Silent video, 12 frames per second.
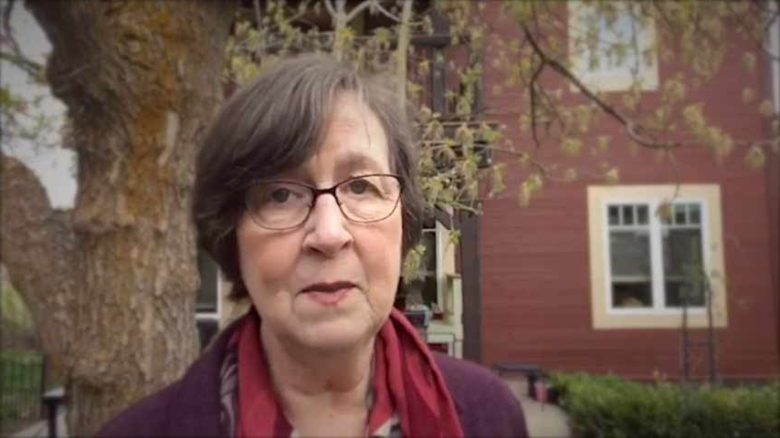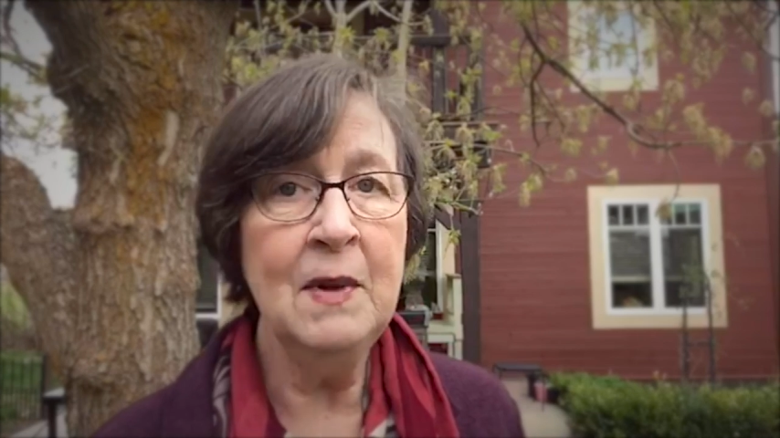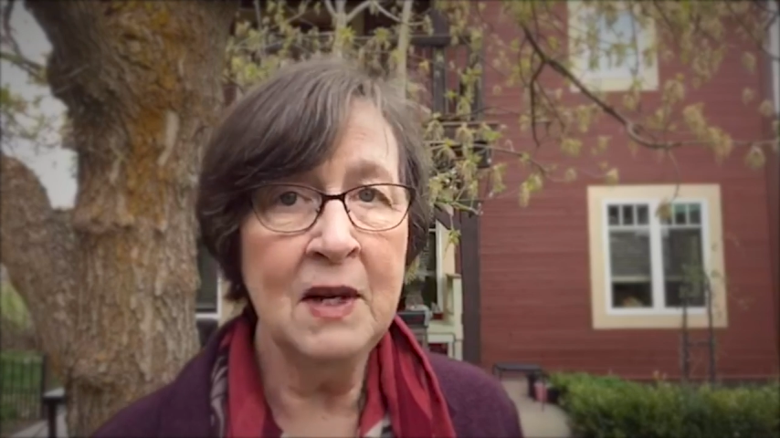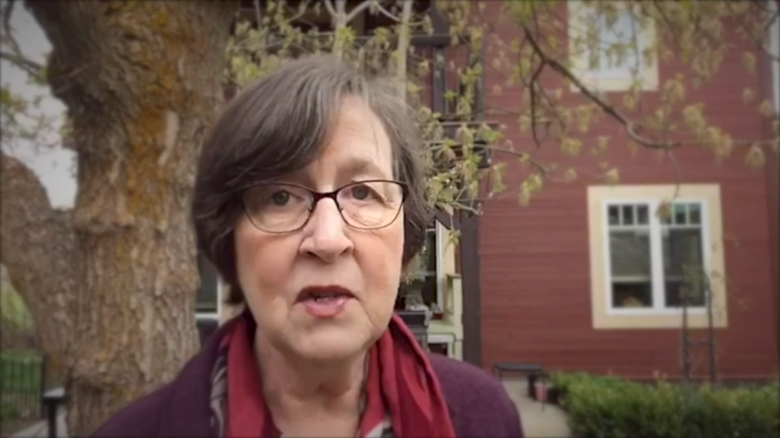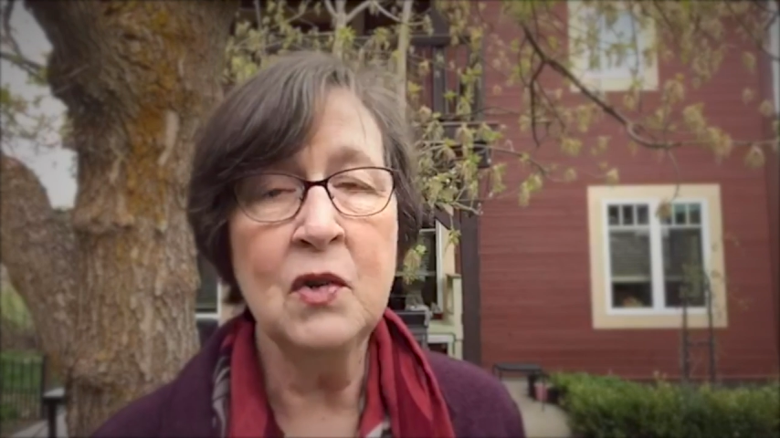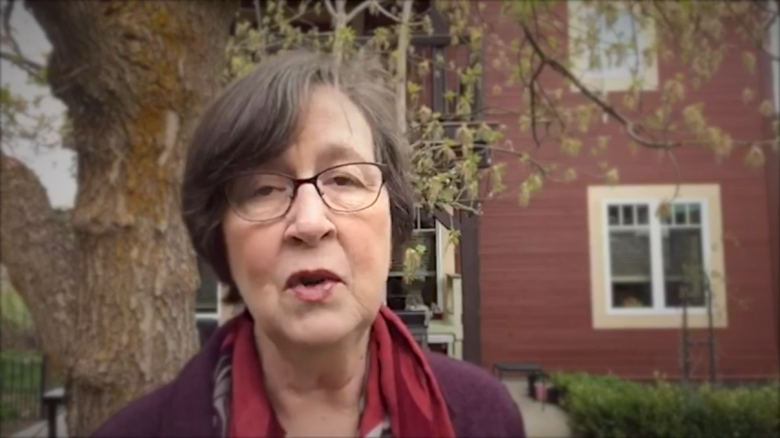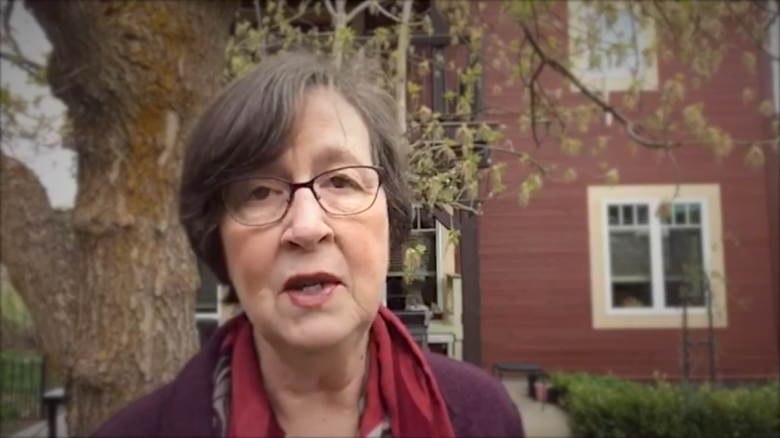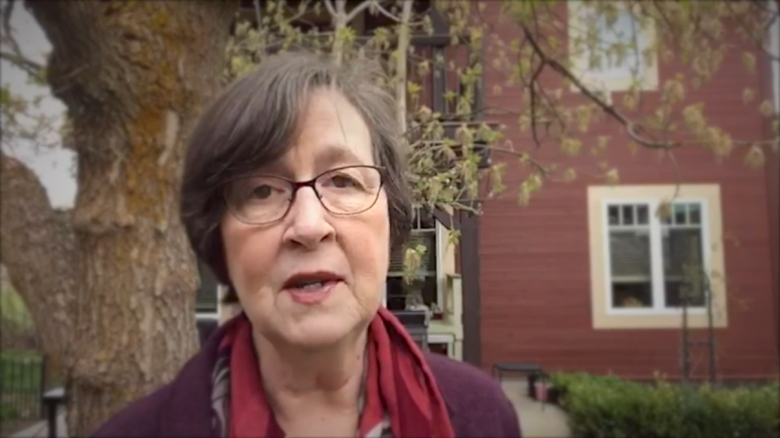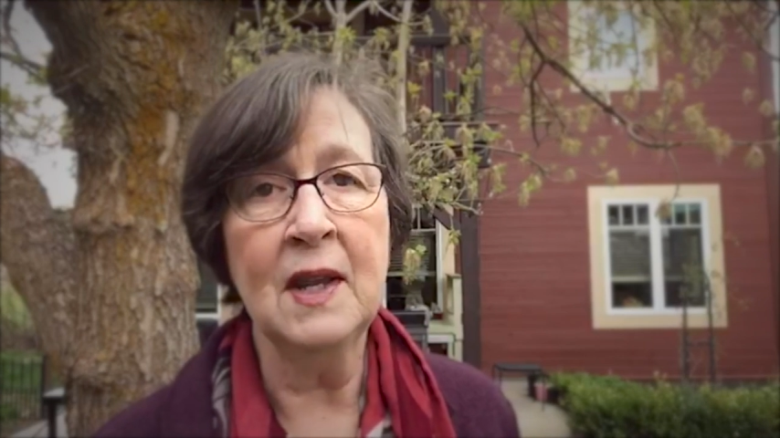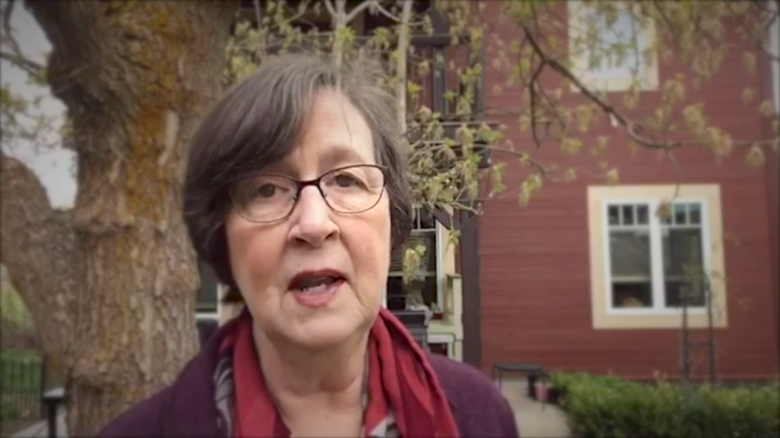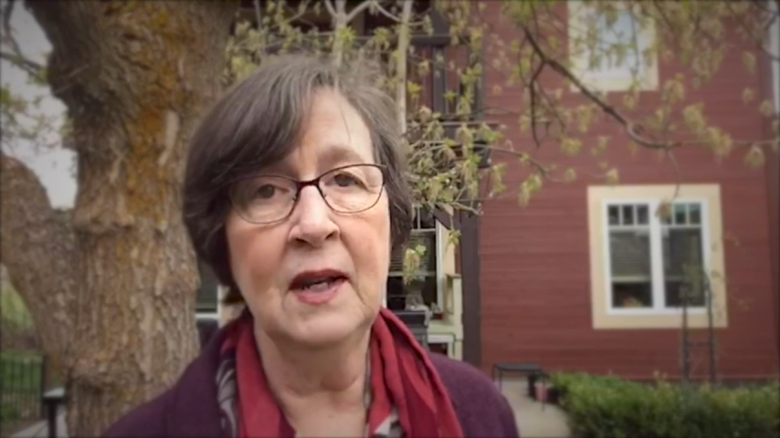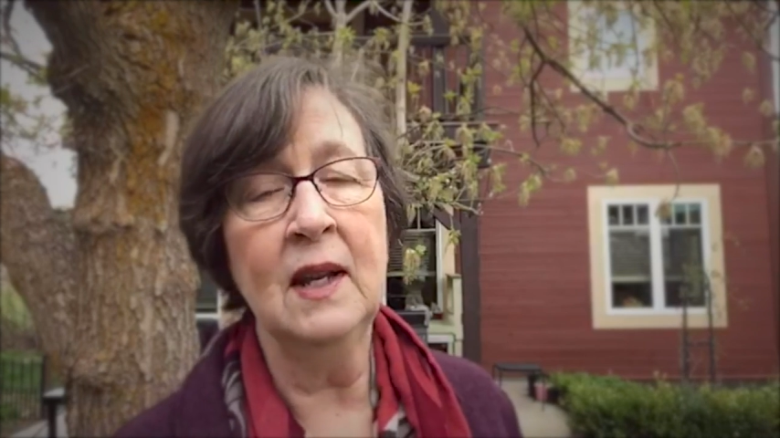ministries
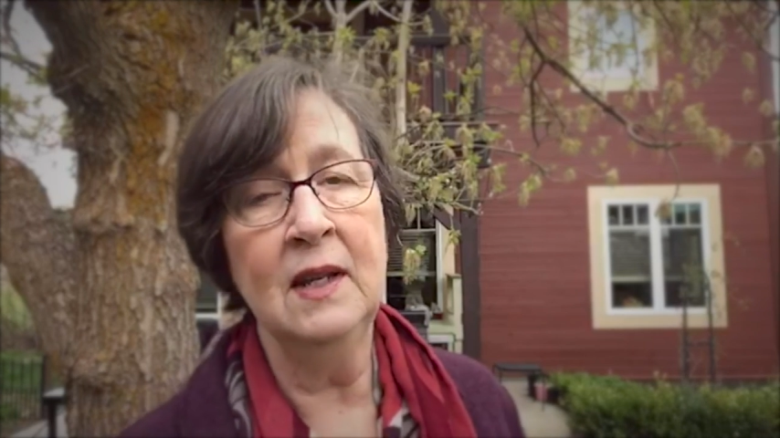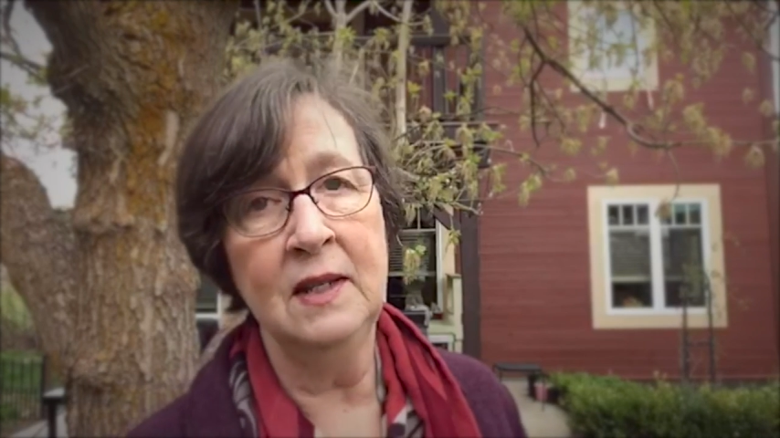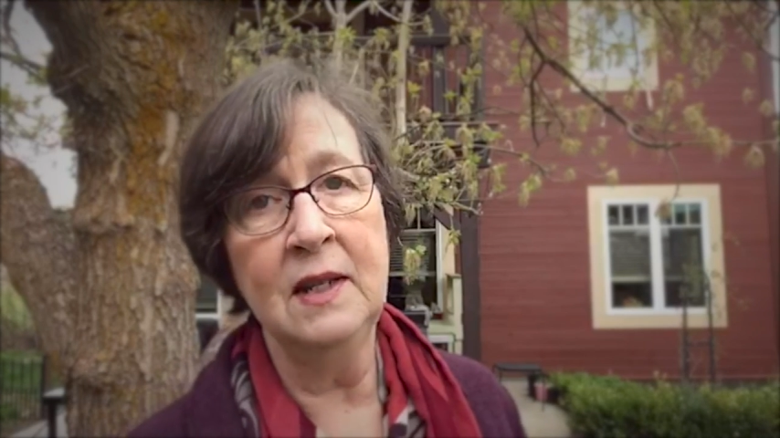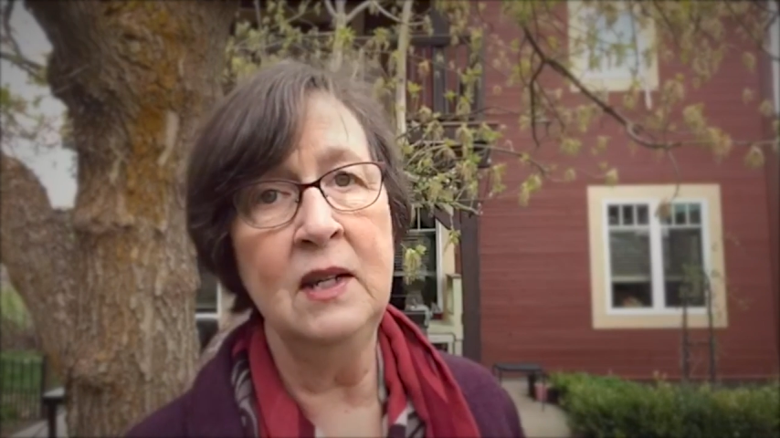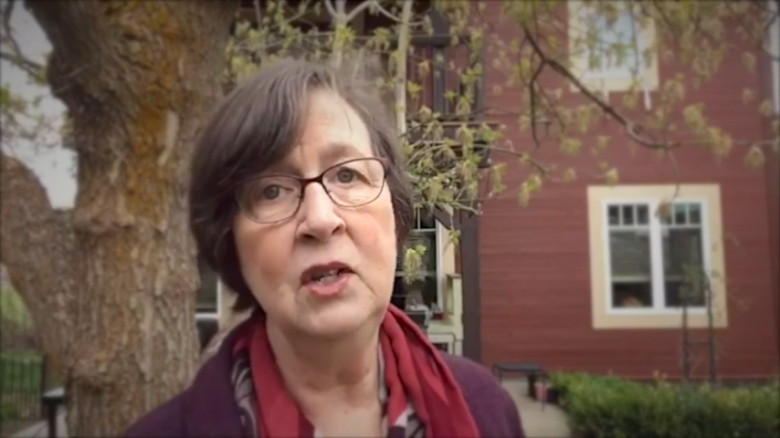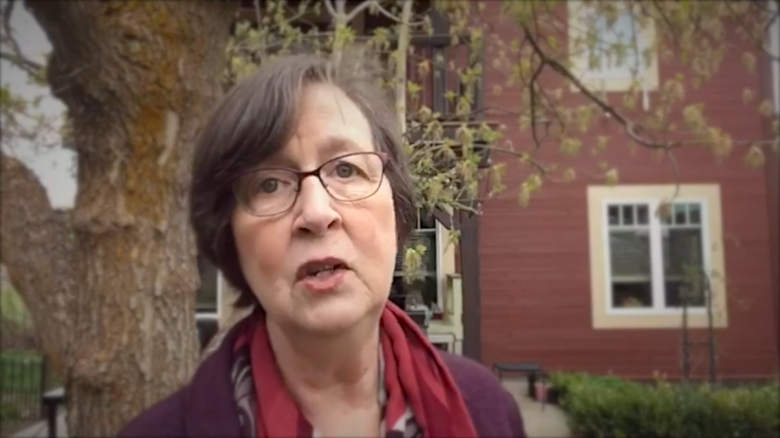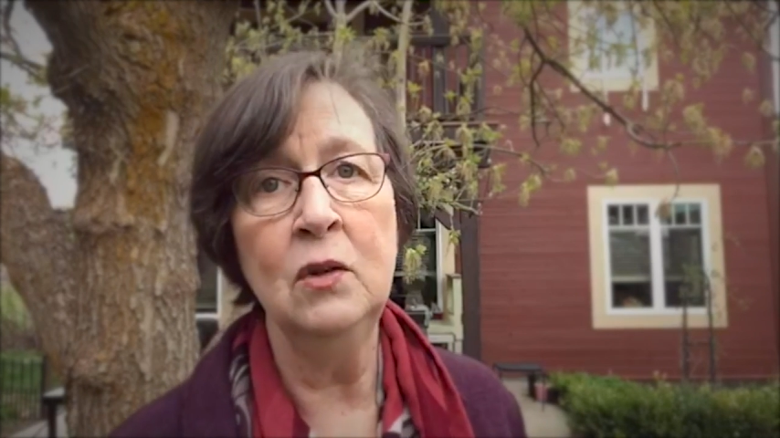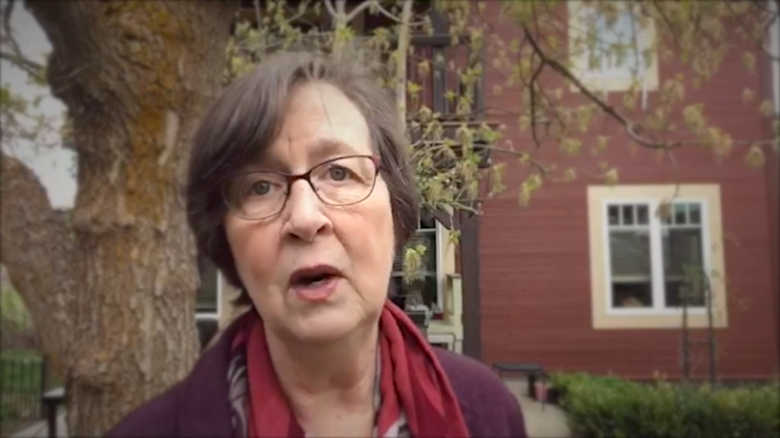can continue